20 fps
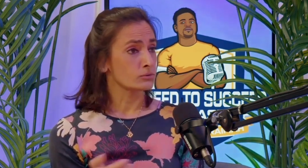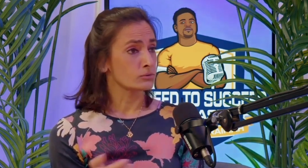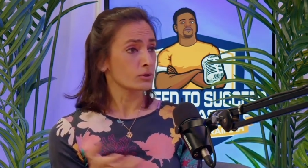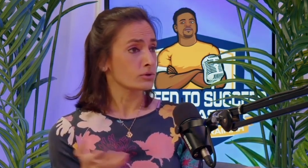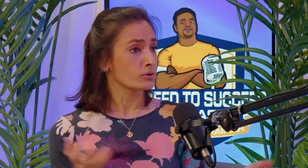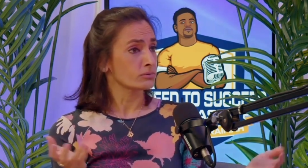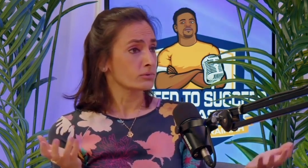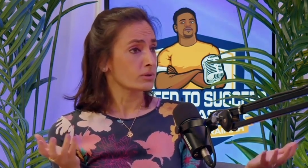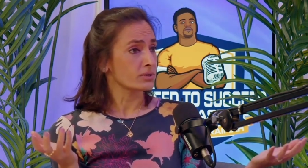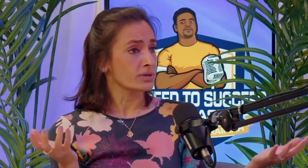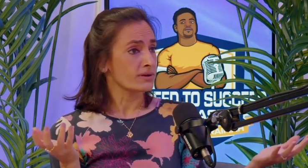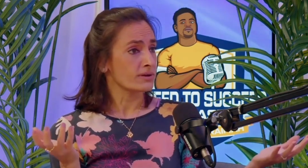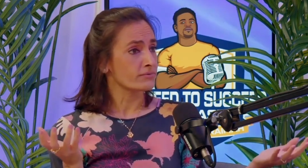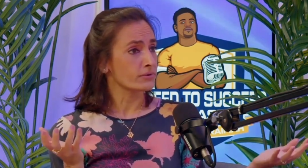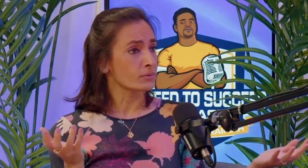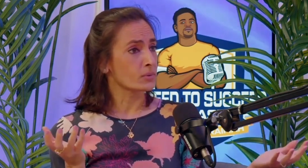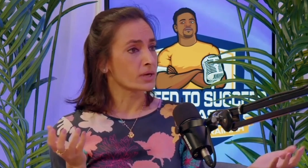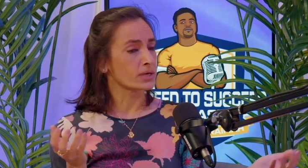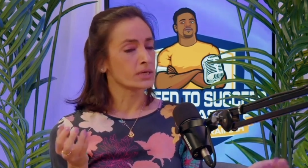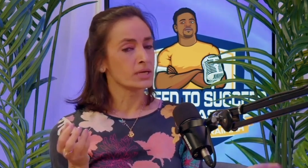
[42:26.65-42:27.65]
Not
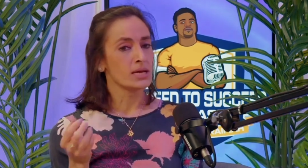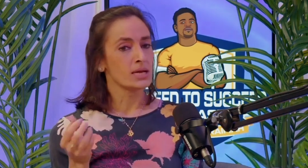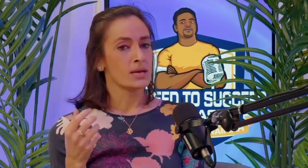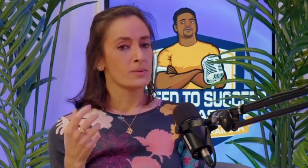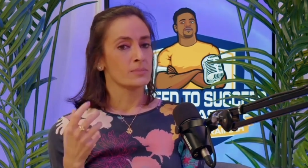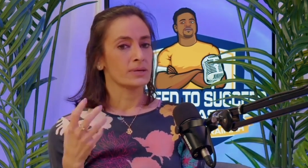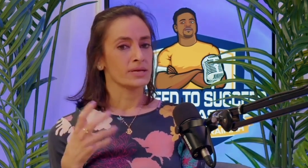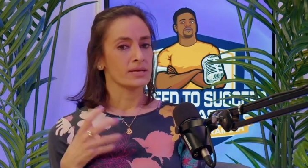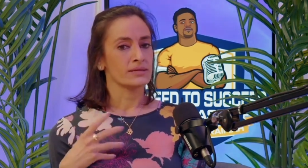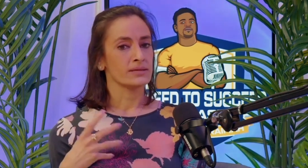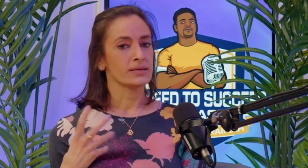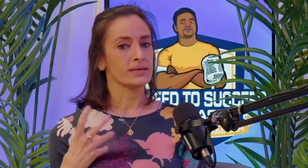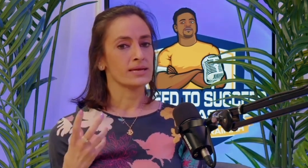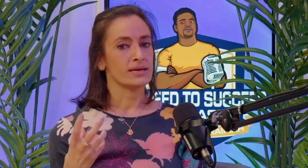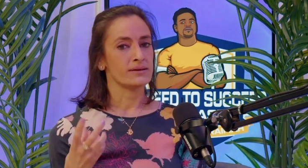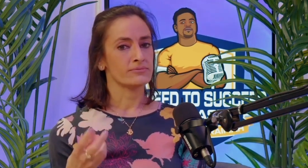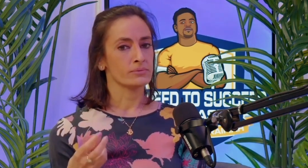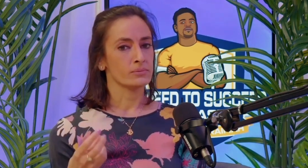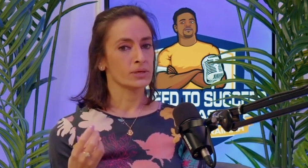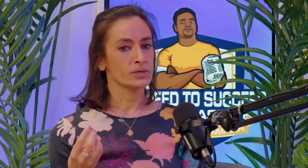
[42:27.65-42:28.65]
everyone, but I think
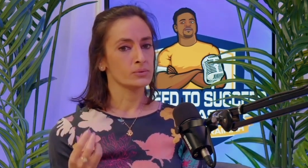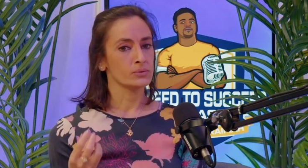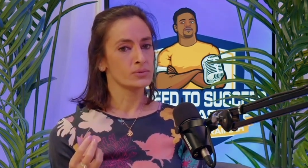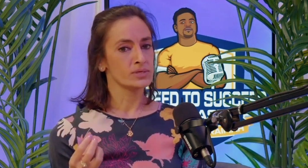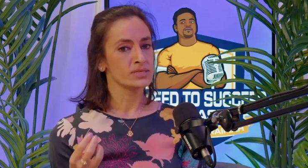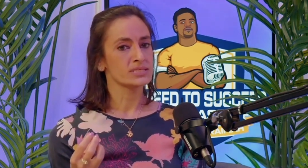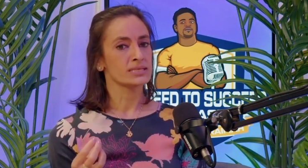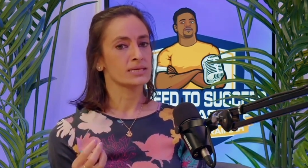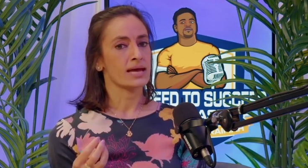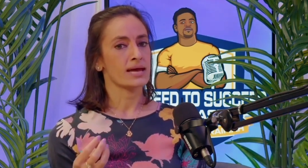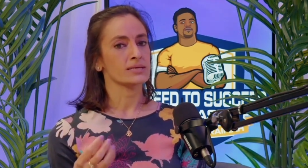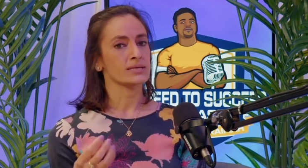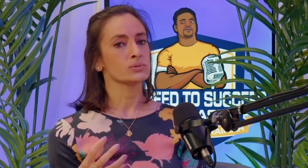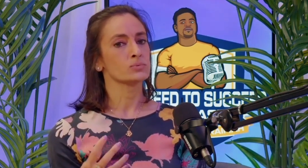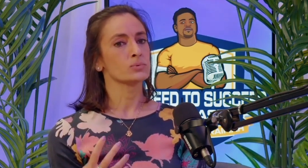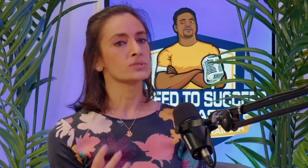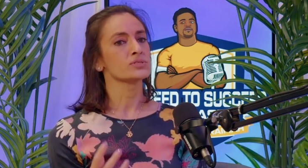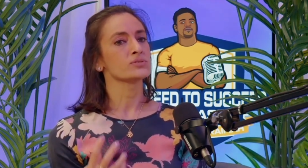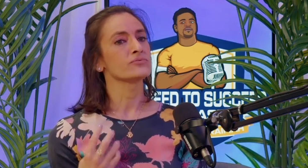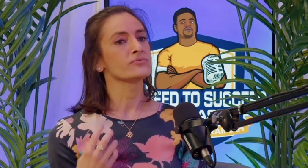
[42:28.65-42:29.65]
everyone who is an actor
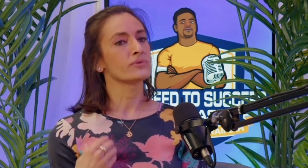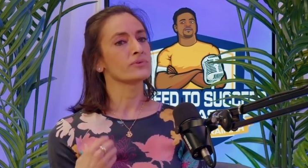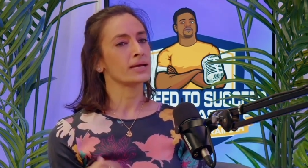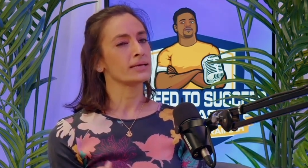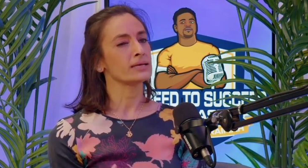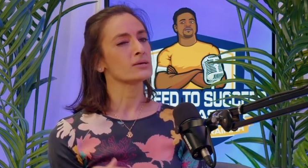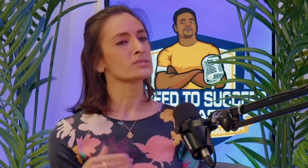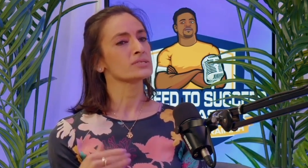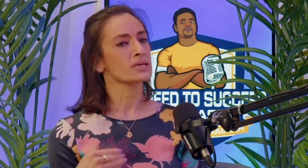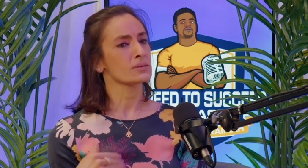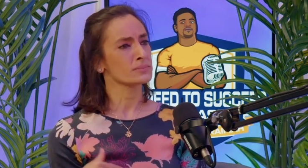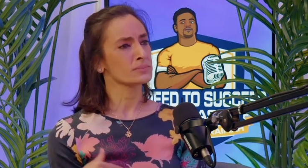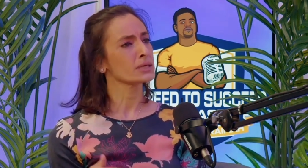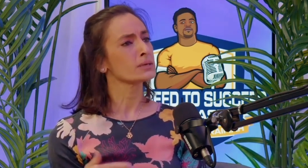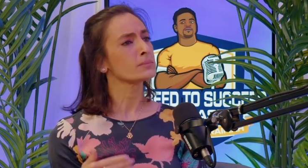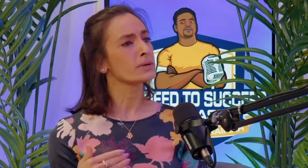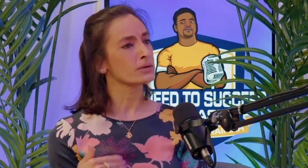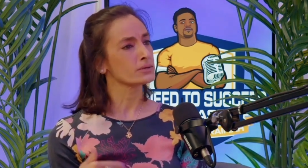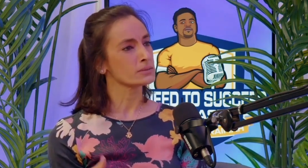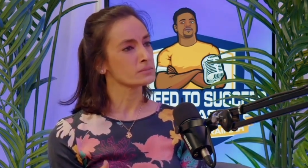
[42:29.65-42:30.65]
wants to find out something
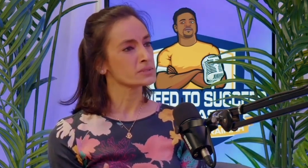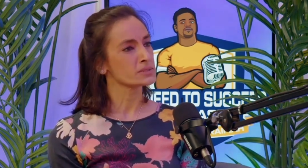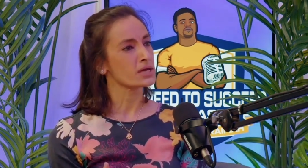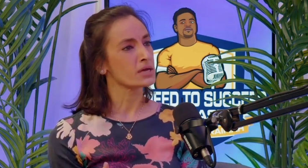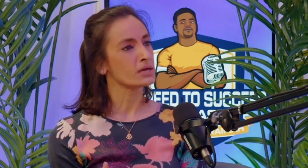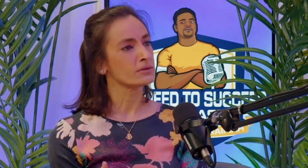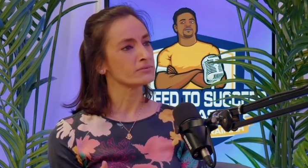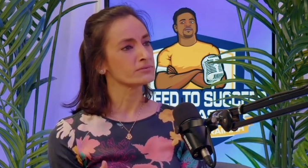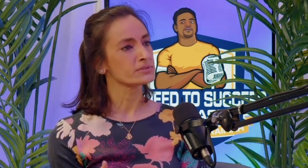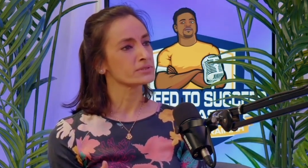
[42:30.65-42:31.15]
about themselves.